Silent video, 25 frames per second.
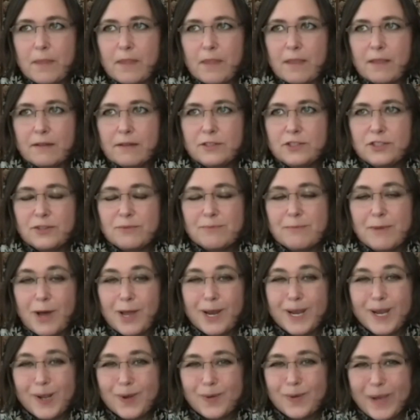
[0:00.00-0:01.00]

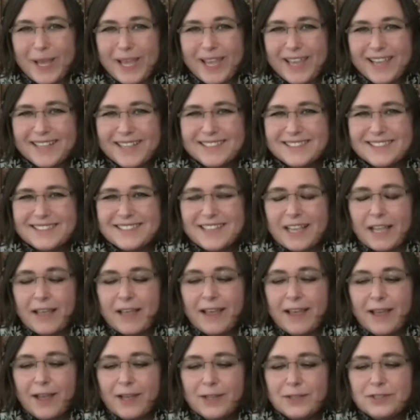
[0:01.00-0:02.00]
shamanic ways,
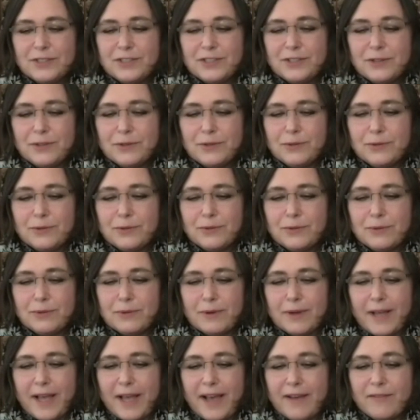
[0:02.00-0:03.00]
to
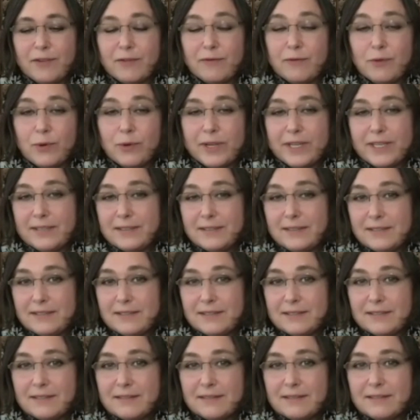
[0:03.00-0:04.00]
have a
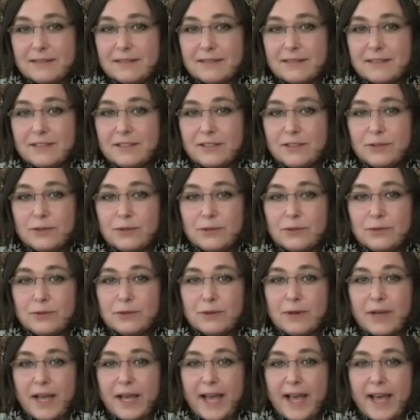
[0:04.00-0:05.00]
voice,
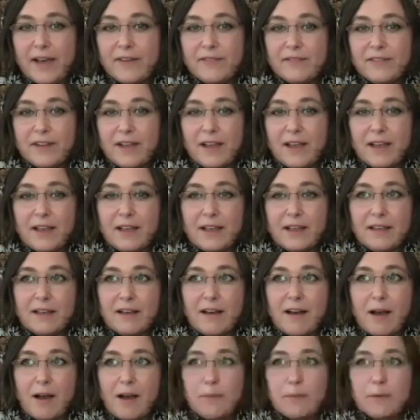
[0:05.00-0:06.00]
to have an
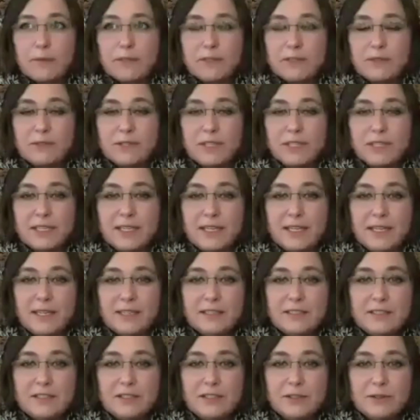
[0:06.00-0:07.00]
opportunity
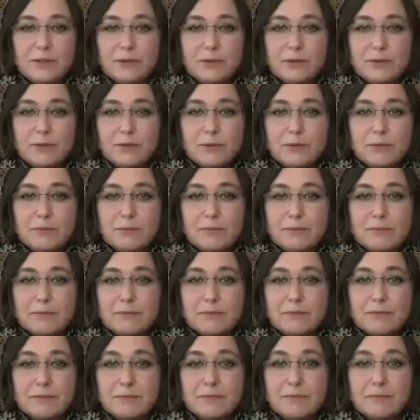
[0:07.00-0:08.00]
to
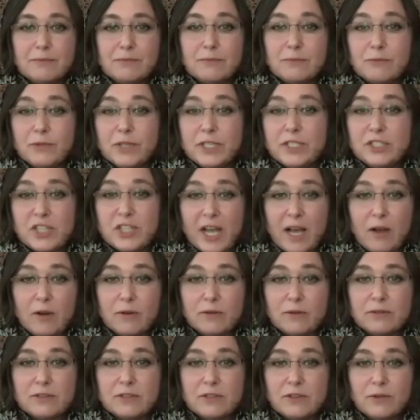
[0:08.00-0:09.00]
reach
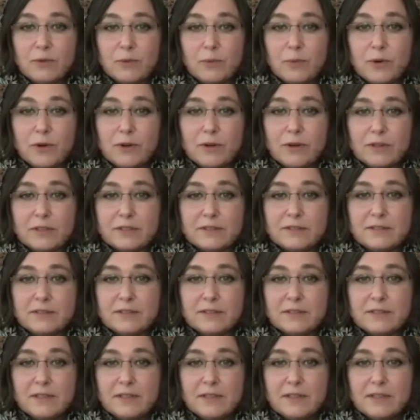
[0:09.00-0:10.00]
out to the world.
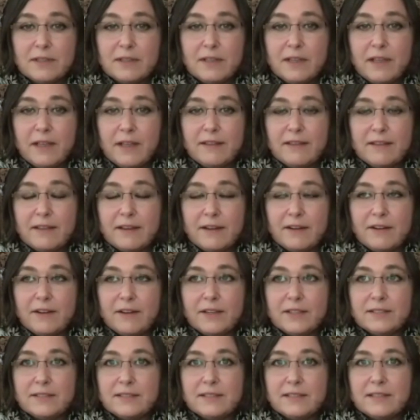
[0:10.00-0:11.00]
There
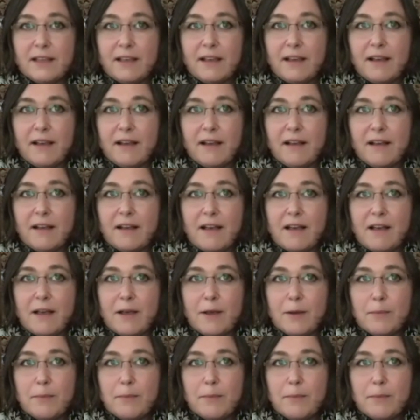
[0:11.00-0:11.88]
is a